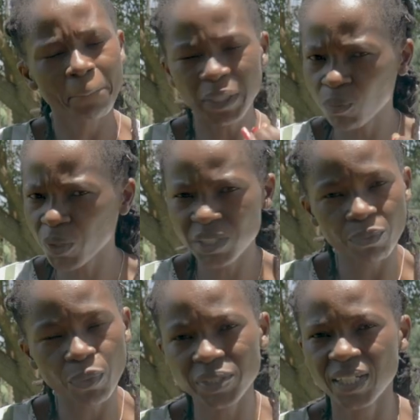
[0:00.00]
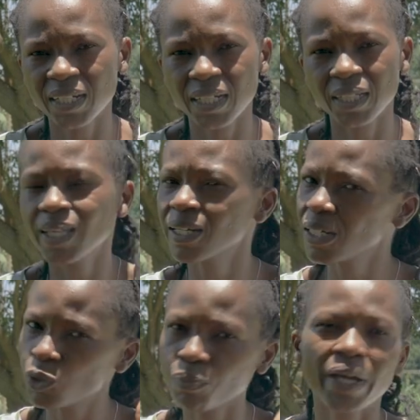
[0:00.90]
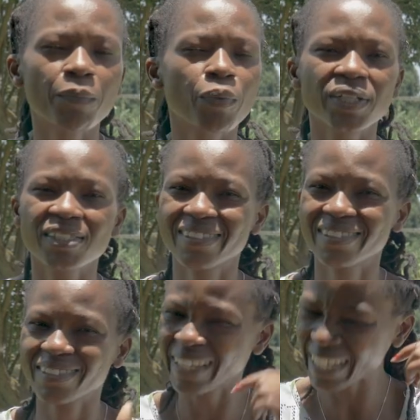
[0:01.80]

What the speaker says: But most importantly, they need to make policies,